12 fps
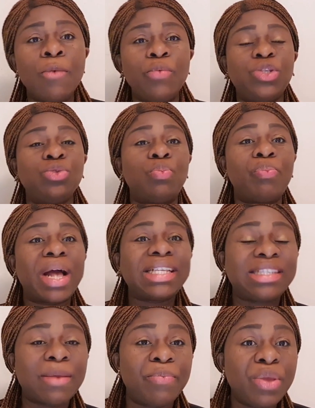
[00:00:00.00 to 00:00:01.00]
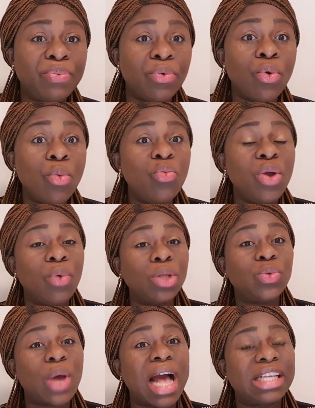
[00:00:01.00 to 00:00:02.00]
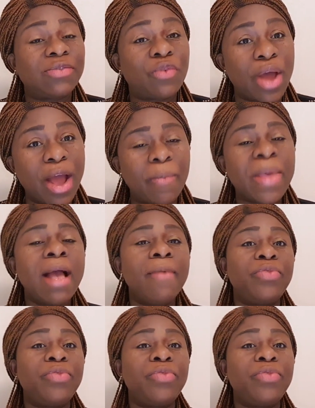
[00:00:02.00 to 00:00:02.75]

We should pass the people whom we want to ask for help